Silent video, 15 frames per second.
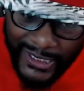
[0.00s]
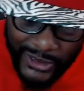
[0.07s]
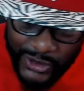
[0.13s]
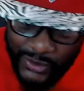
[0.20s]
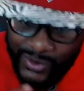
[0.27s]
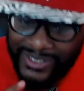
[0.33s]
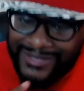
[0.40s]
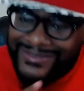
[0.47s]
you,
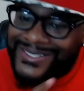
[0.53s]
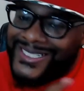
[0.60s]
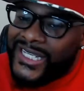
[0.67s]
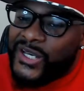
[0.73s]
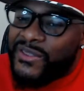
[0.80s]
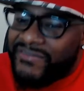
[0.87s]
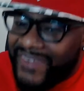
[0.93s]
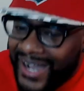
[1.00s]
still the
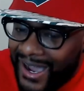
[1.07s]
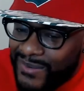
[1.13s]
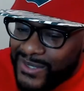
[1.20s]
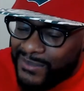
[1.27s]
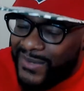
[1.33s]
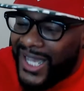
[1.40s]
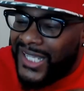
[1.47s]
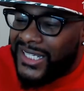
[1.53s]
vibes I'm
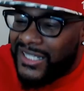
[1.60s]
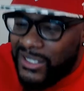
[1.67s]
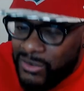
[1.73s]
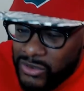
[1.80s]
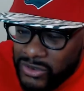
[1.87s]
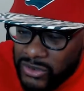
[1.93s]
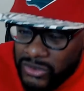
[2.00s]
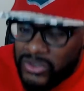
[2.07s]
not used
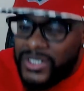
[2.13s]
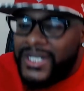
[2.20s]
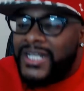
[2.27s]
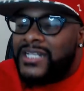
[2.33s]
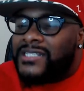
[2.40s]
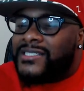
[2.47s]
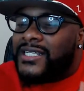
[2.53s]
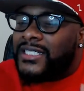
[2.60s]
to.
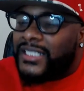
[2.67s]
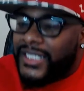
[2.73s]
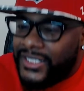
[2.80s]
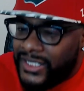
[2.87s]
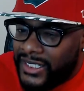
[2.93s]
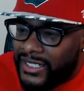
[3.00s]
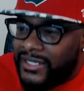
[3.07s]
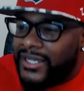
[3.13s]
Still in a
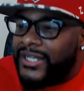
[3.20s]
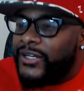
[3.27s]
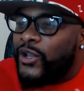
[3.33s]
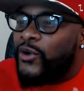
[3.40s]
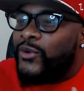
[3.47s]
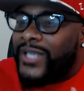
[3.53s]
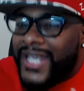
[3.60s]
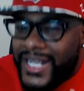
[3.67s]
don't
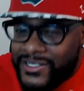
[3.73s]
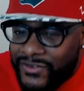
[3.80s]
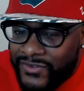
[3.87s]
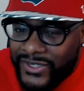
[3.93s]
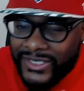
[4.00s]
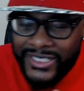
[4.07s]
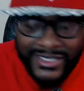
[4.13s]
catch feelings